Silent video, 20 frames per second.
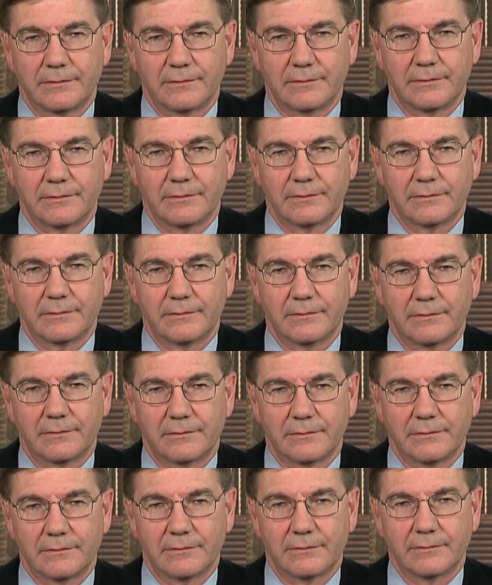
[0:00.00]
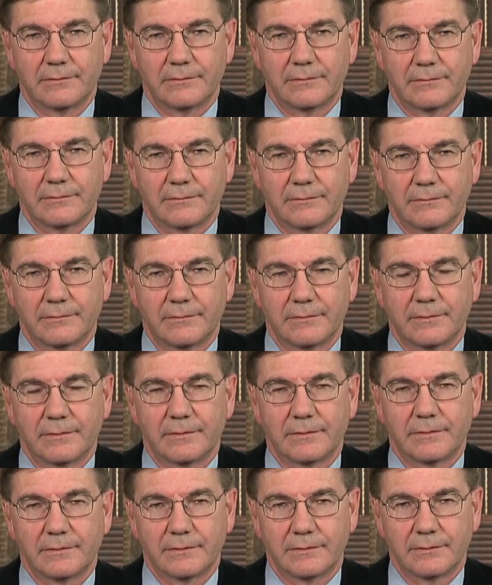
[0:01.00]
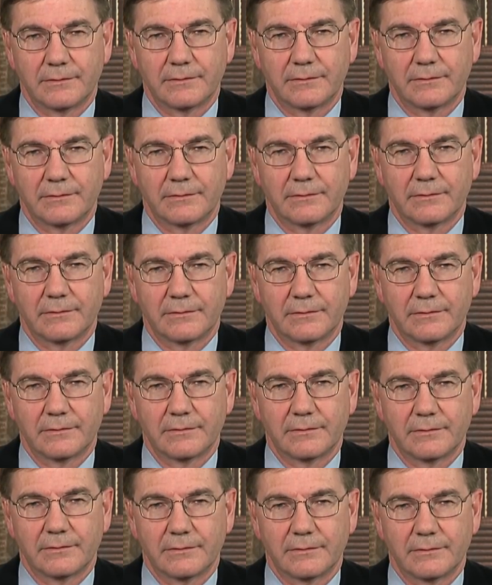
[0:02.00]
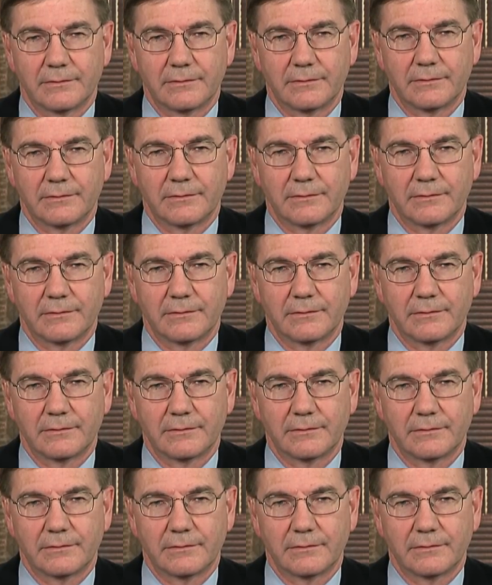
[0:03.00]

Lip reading: [no speech]